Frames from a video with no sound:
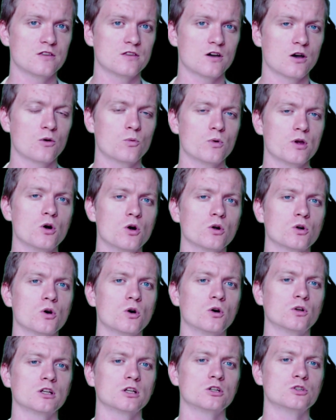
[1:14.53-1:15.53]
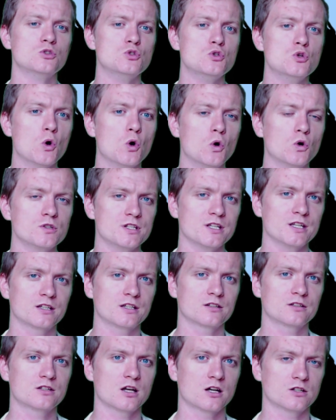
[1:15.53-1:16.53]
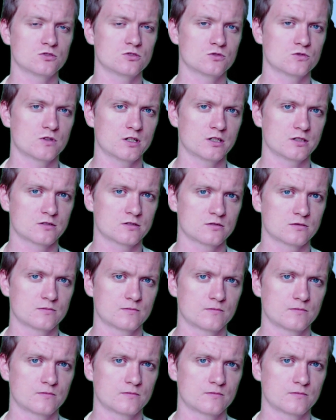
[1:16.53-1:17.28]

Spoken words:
we all call Nordic countries.